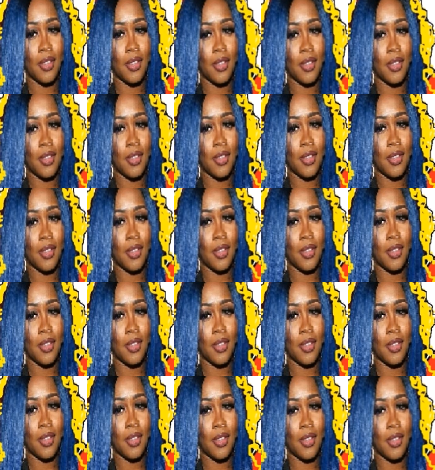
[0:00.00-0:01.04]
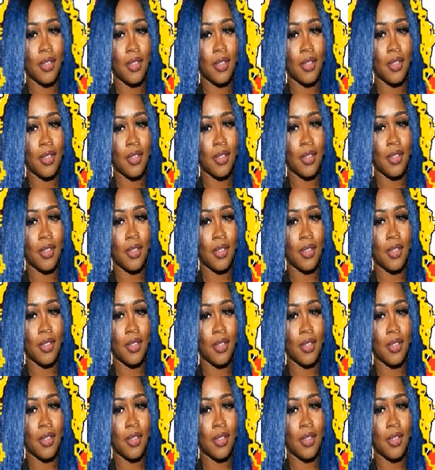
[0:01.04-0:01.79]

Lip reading: (no one is talking)